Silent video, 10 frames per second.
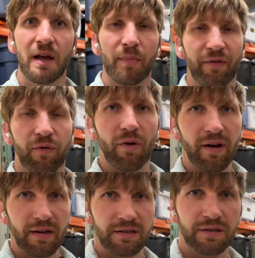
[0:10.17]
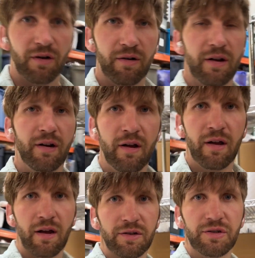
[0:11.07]
Before I get started
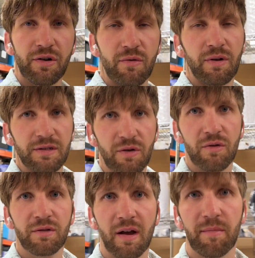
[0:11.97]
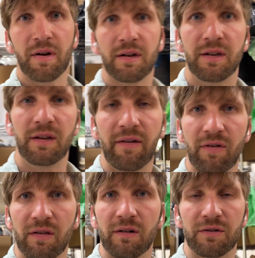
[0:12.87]
and show you what sold, I'm going to give you
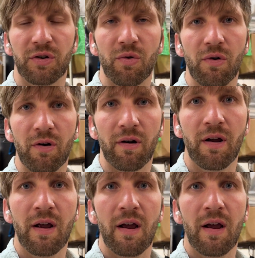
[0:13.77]
a little tour